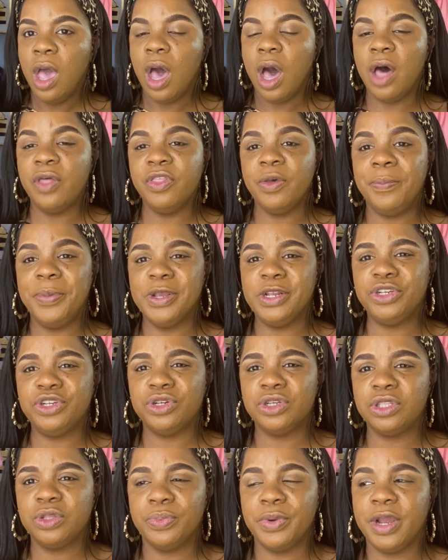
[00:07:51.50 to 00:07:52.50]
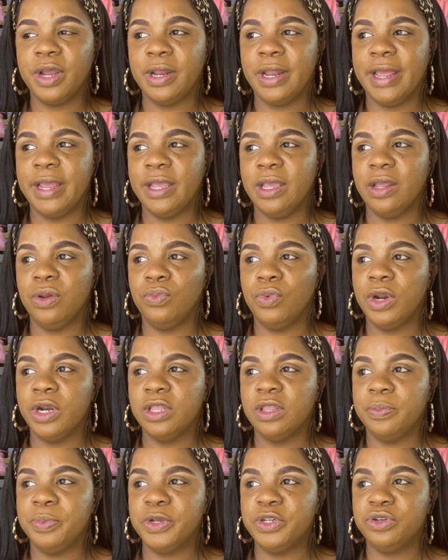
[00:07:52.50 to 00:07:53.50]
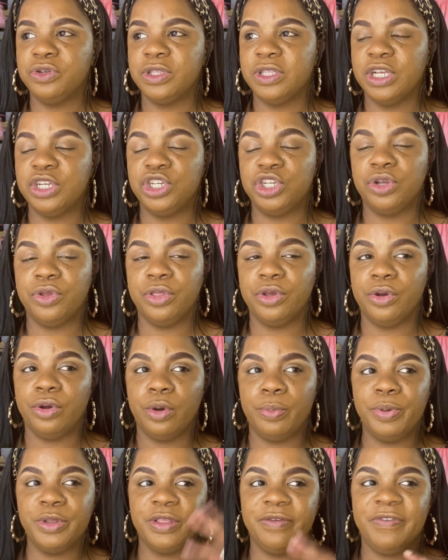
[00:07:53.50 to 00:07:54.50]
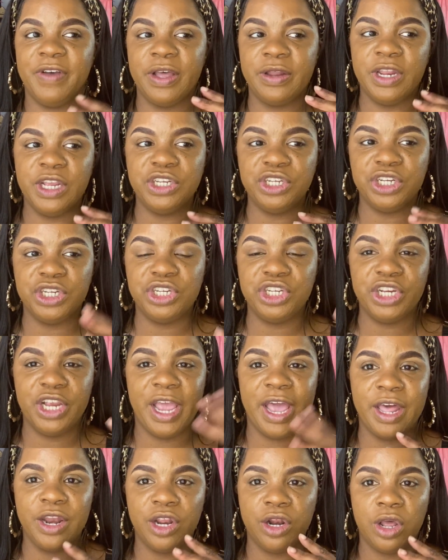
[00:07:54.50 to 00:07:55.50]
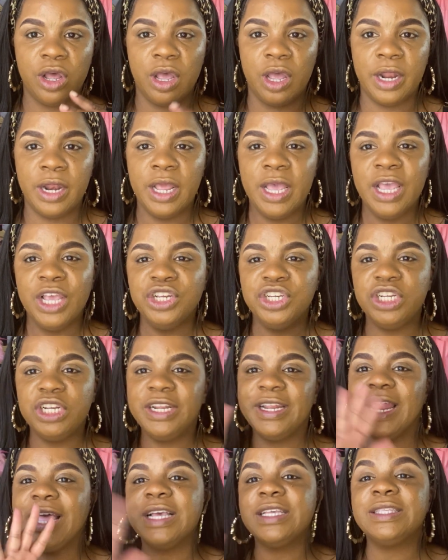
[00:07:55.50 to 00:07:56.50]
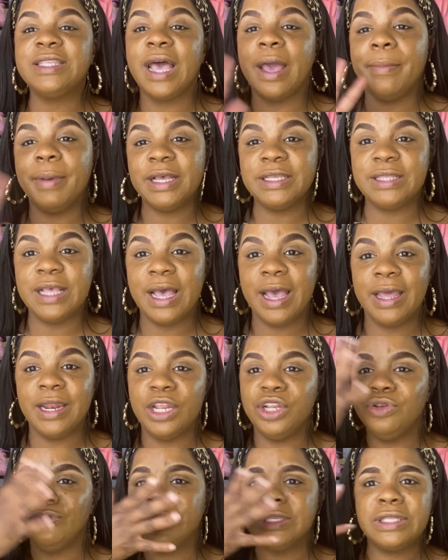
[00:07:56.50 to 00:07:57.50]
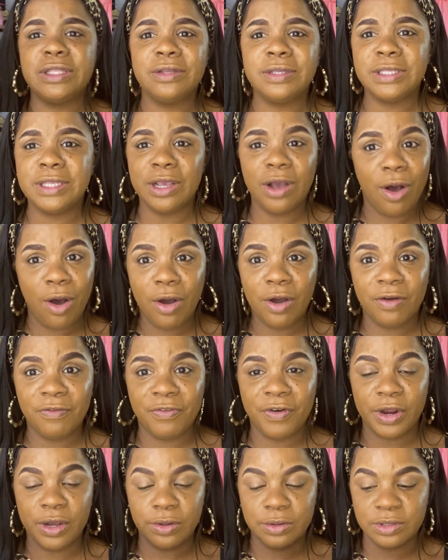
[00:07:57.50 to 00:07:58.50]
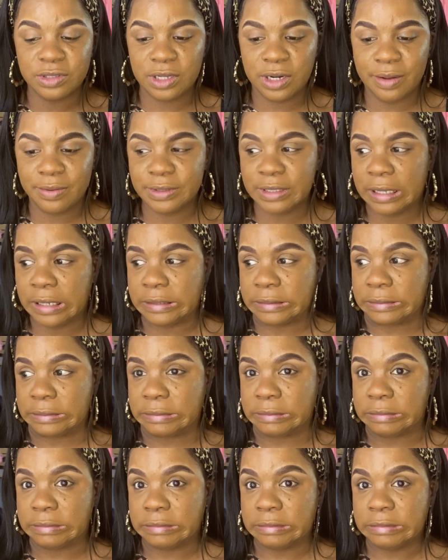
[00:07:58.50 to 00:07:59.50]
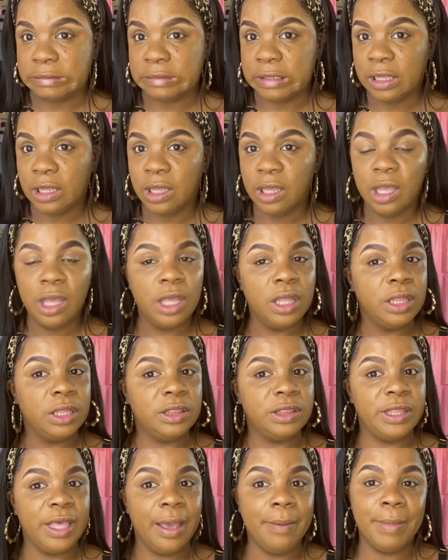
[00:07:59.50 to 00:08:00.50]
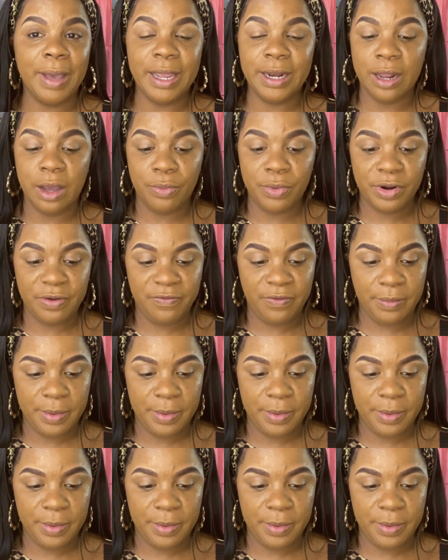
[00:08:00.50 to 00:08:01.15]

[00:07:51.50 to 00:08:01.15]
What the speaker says: on the pictures where like in one of the pictures they show the girl put the foundation, she had it on. She did like a side by side and you can still see all her freckles. And I was like, that might not work for